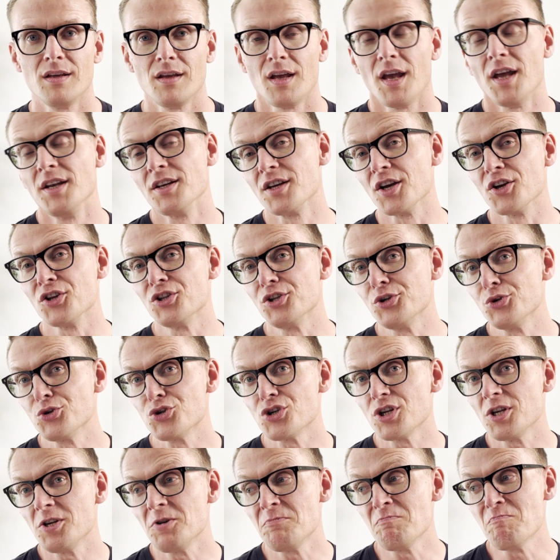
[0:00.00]
In
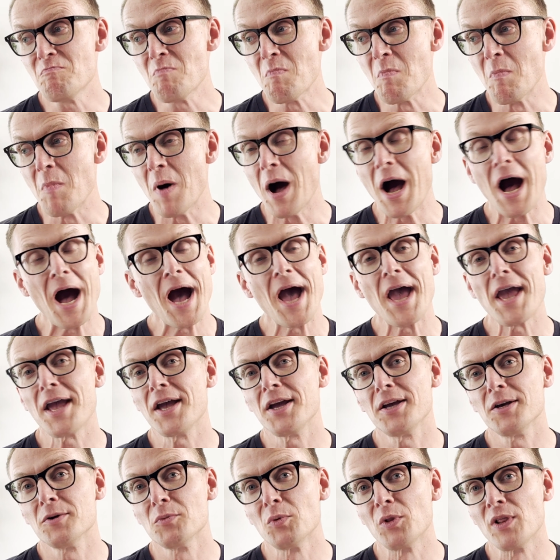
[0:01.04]
conclusion,
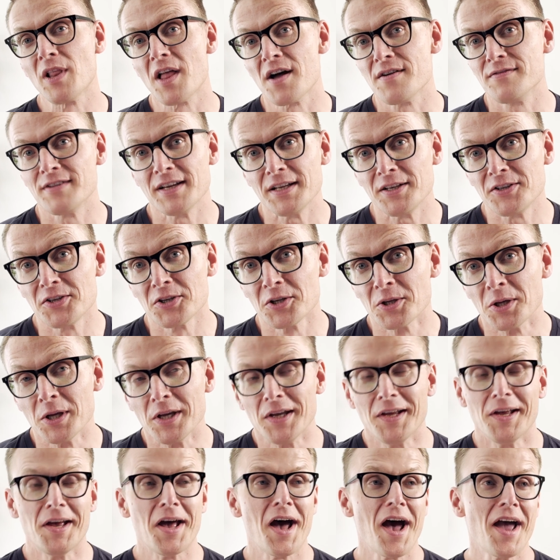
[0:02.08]
I love it.
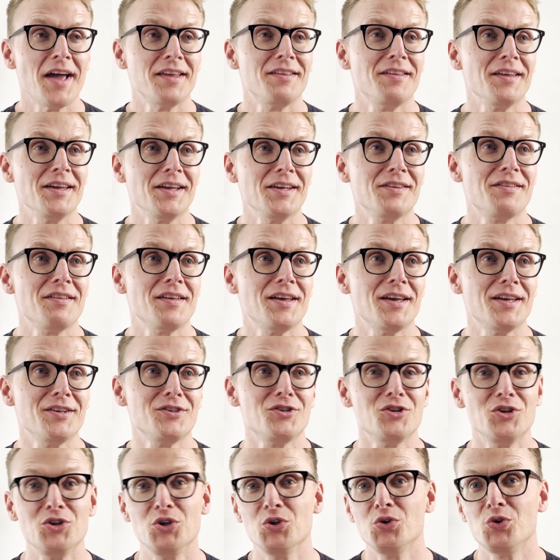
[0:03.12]
I think
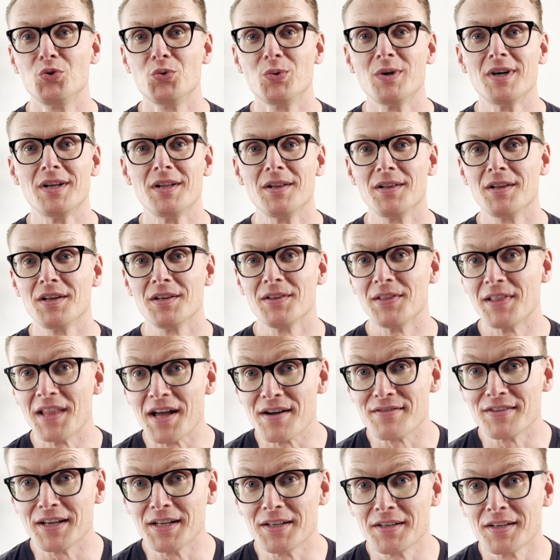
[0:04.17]
that you will
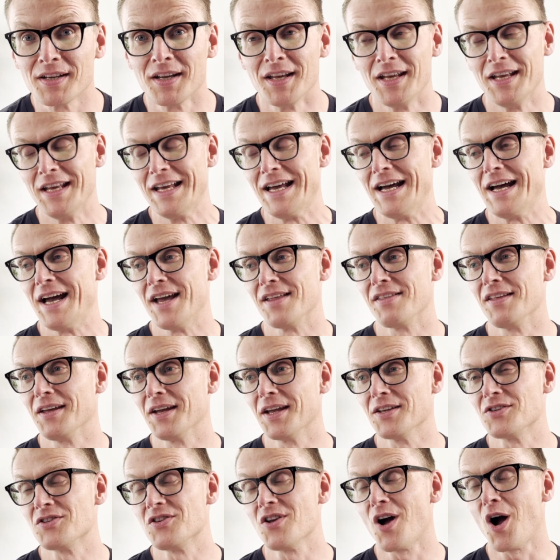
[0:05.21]
love it. I think
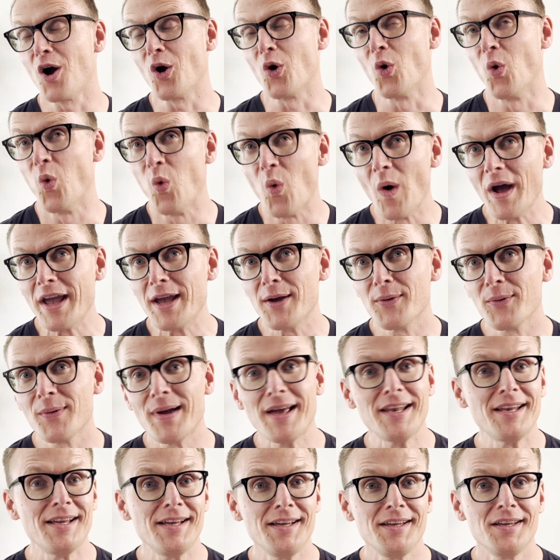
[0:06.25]
it's not quite
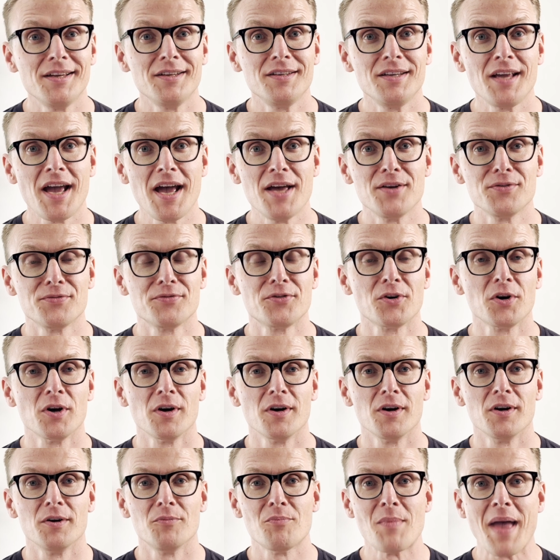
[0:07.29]
ready yet
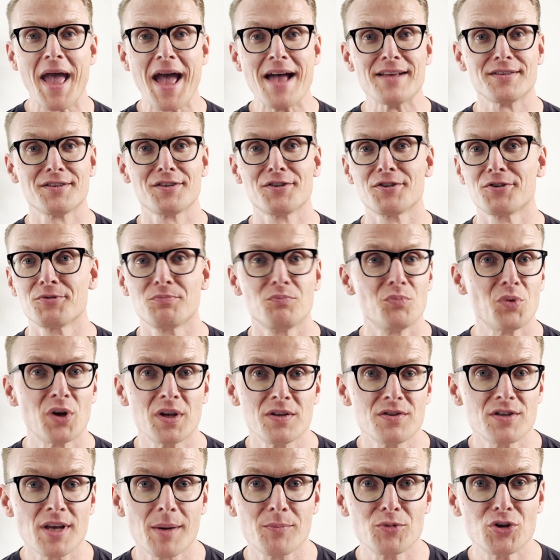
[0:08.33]
for mass
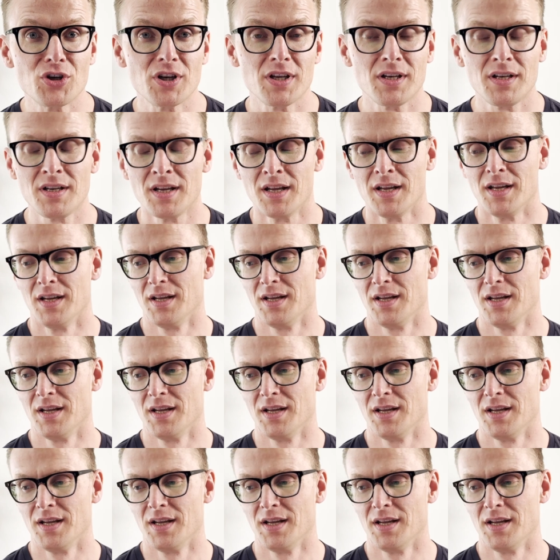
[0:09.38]
consumption.